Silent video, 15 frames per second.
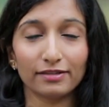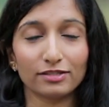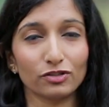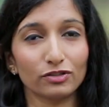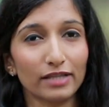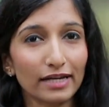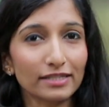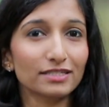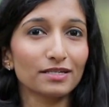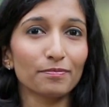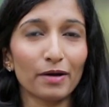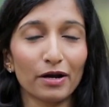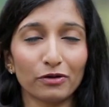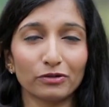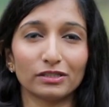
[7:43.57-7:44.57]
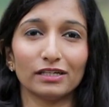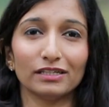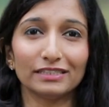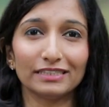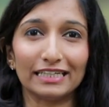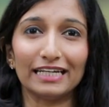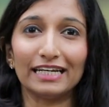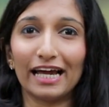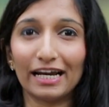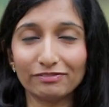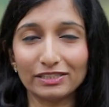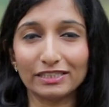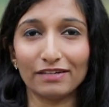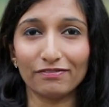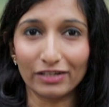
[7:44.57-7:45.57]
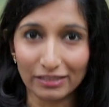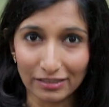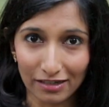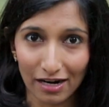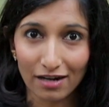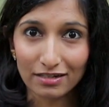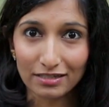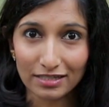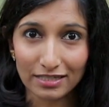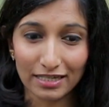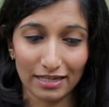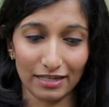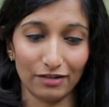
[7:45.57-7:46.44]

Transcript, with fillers: So that's about three life-saving drugs.